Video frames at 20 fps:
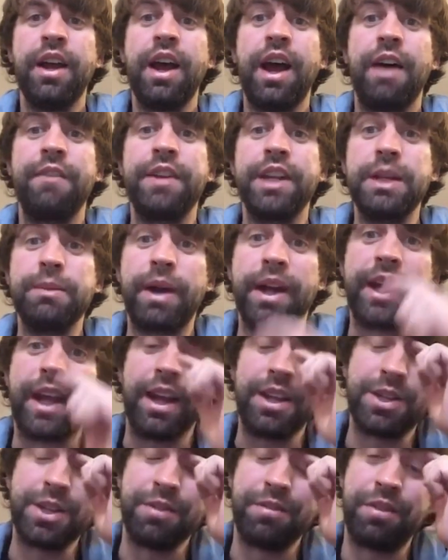I think they might
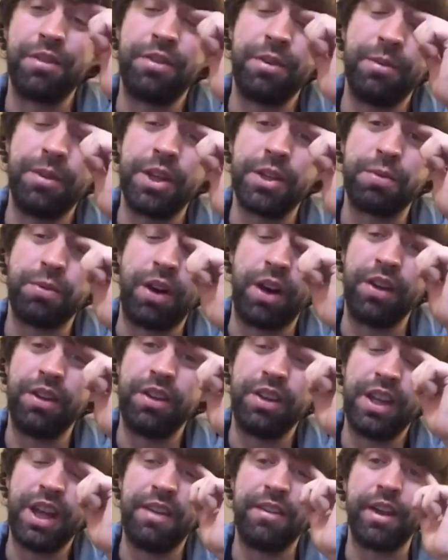get something from this one.
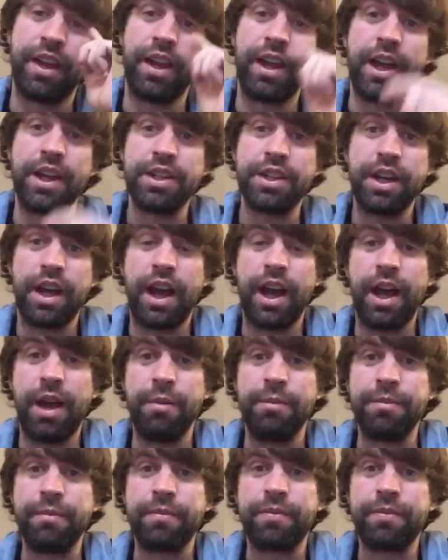Nevertheless, I